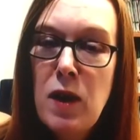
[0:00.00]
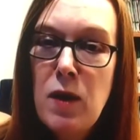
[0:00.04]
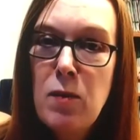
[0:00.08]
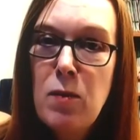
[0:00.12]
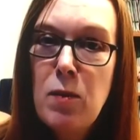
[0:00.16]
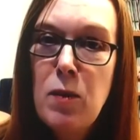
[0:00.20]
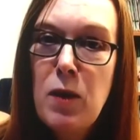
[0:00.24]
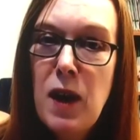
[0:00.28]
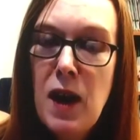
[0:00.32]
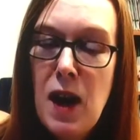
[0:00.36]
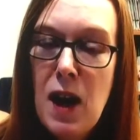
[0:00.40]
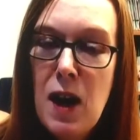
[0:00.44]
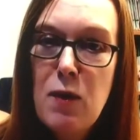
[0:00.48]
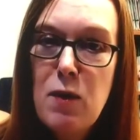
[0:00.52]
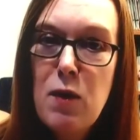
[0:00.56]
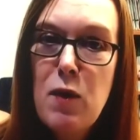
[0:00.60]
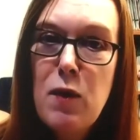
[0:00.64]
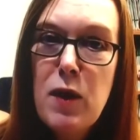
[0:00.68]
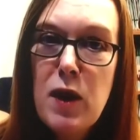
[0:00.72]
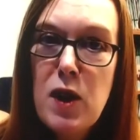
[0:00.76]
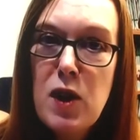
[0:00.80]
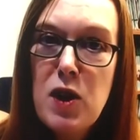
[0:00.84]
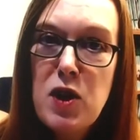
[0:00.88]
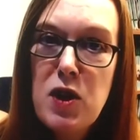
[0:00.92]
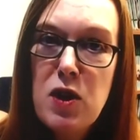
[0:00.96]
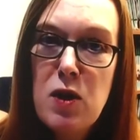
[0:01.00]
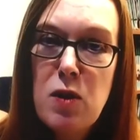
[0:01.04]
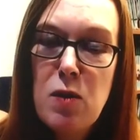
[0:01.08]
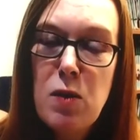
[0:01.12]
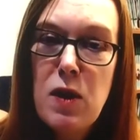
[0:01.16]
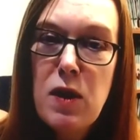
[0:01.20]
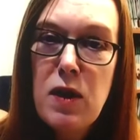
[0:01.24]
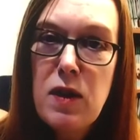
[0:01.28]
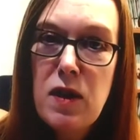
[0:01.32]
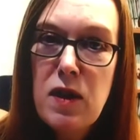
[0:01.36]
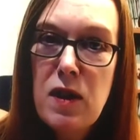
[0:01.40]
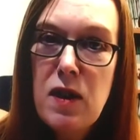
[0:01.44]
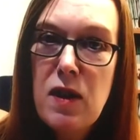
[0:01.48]
We have a version
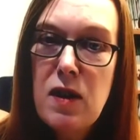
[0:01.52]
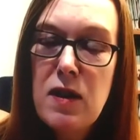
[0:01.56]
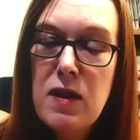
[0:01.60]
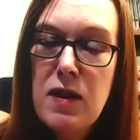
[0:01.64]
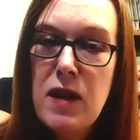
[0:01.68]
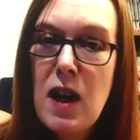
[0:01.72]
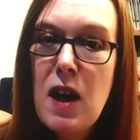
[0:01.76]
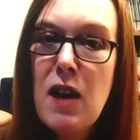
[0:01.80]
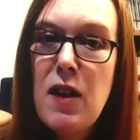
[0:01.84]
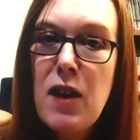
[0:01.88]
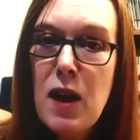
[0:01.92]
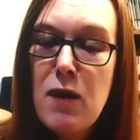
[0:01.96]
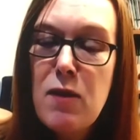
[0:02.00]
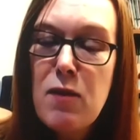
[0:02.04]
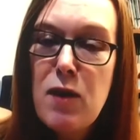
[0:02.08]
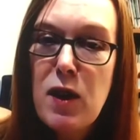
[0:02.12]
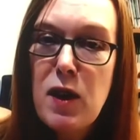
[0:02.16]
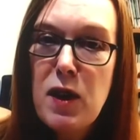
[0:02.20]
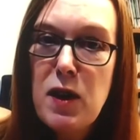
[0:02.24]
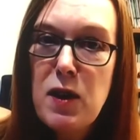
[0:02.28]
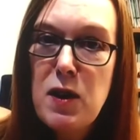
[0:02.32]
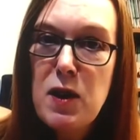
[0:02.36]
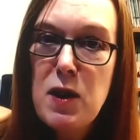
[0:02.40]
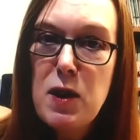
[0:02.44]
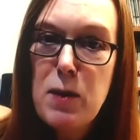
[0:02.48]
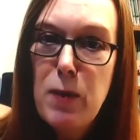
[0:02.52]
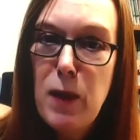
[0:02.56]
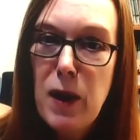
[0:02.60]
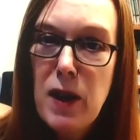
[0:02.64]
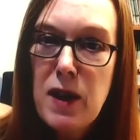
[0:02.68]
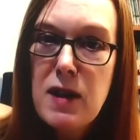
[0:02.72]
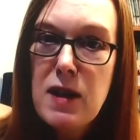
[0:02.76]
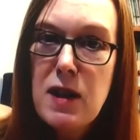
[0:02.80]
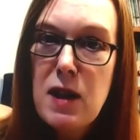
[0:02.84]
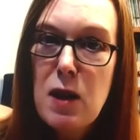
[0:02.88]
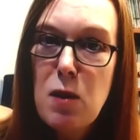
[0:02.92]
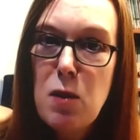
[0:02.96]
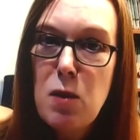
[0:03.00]
with the South African spike
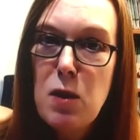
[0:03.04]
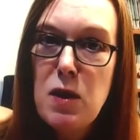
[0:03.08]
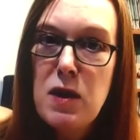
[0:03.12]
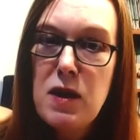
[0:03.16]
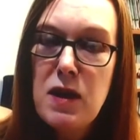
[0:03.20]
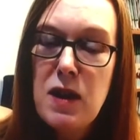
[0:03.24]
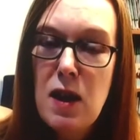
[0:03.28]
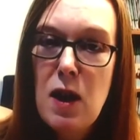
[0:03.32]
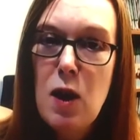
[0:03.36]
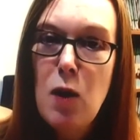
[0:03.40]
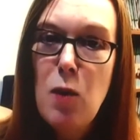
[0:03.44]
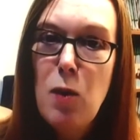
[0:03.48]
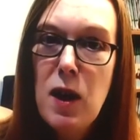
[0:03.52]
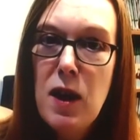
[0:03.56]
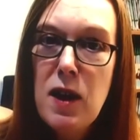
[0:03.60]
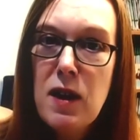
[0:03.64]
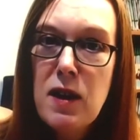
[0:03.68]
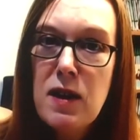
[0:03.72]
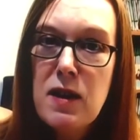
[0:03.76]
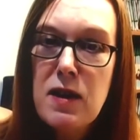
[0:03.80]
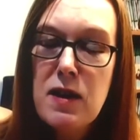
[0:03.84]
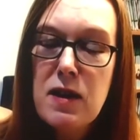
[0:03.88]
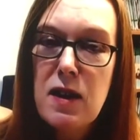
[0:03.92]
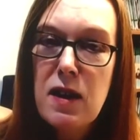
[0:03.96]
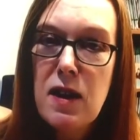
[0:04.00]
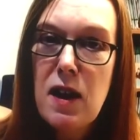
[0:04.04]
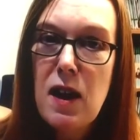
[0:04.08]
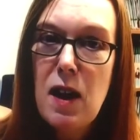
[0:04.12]
sequence in the works.